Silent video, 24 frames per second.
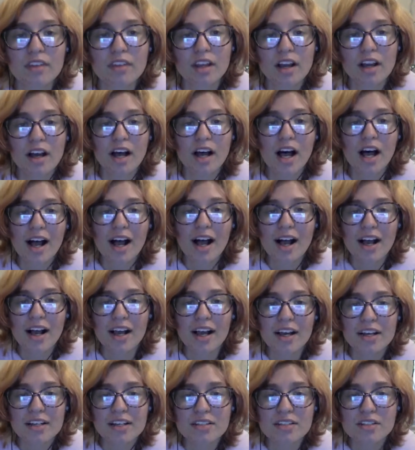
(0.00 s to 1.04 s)

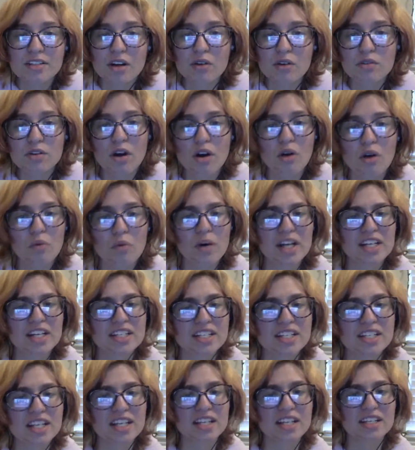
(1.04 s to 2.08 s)
I don't know what it
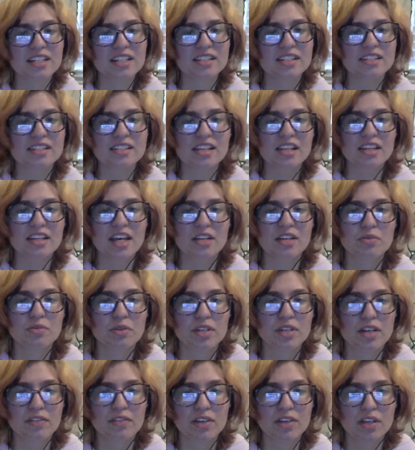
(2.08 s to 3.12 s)
is that
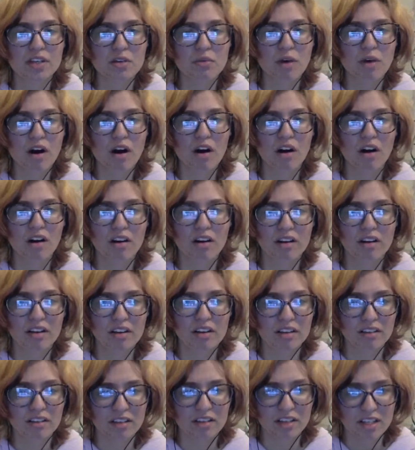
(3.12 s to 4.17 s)
whatever you are
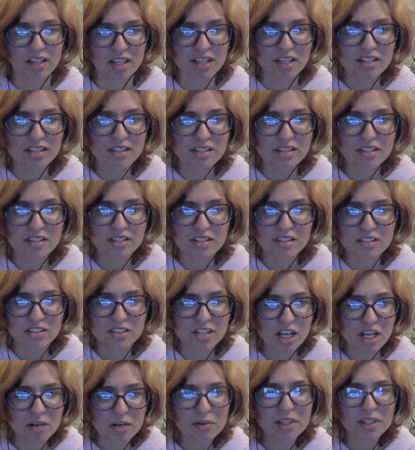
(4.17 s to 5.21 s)
eats,
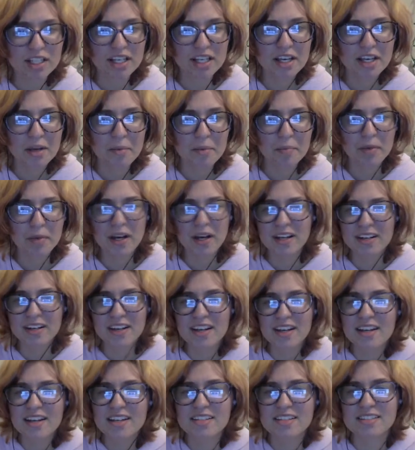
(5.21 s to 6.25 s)
generally, but
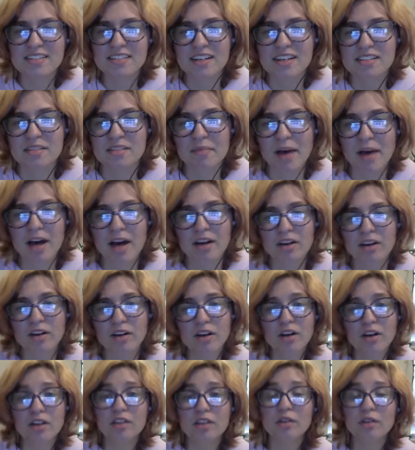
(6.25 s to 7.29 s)
it doesn't matter.
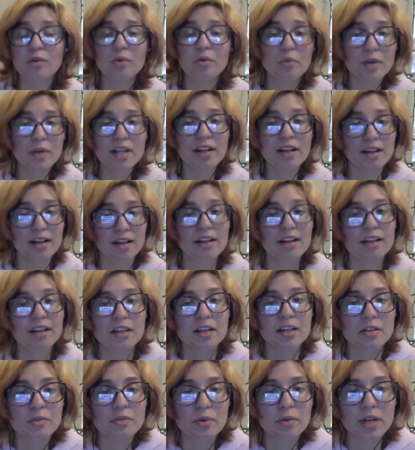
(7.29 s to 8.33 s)
You will
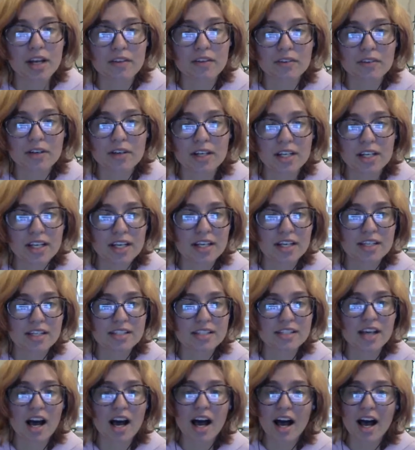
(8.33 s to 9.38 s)
eat whatever it is
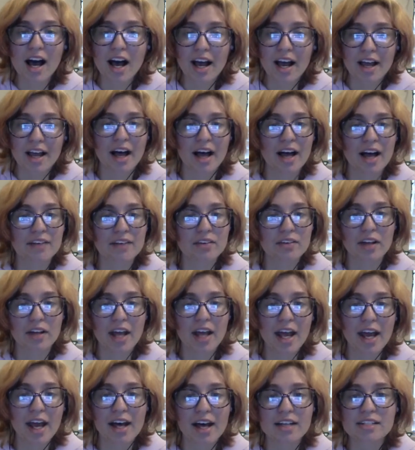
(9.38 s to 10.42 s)
I have on
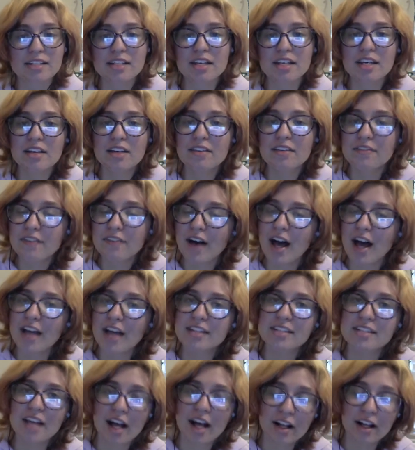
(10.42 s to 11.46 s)
hand if I
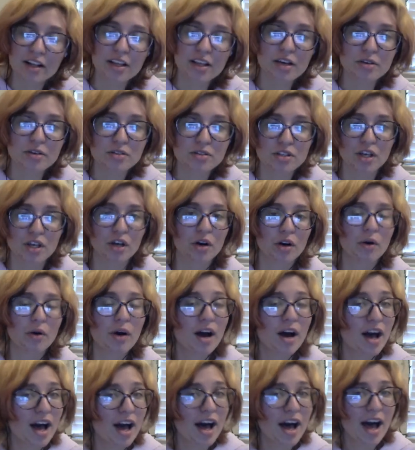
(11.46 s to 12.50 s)
tell you to.
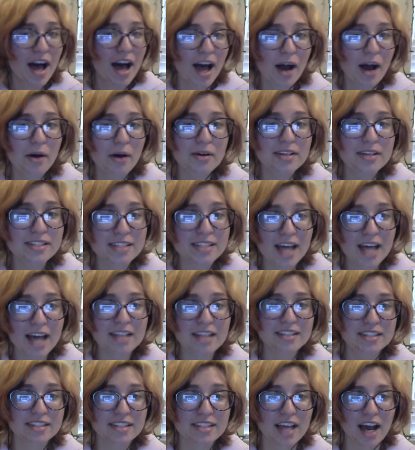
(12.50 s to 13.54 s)
How does that
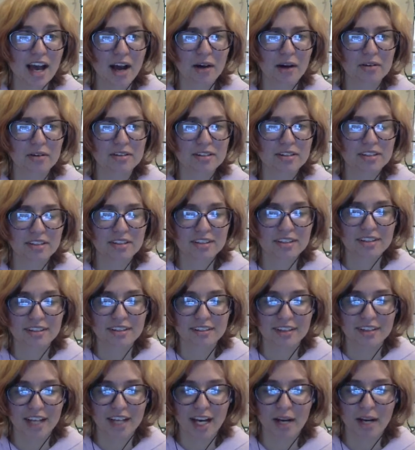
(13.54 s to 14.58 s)
sound?
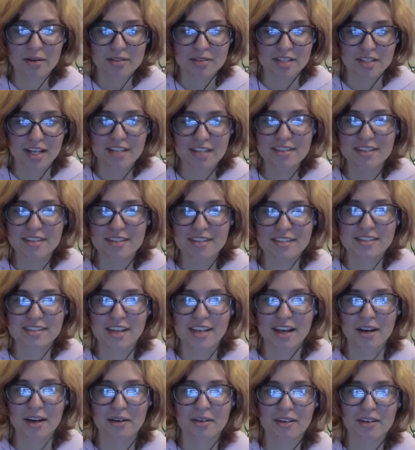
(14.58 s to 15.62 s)
How does it
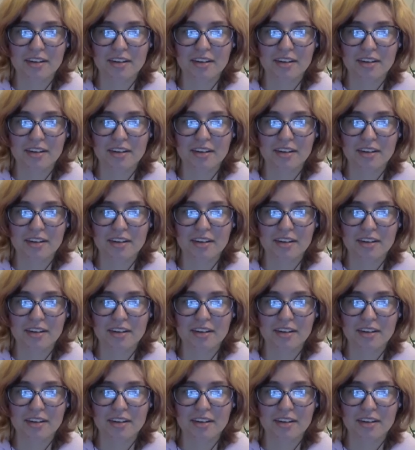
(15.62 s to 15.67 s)
sound?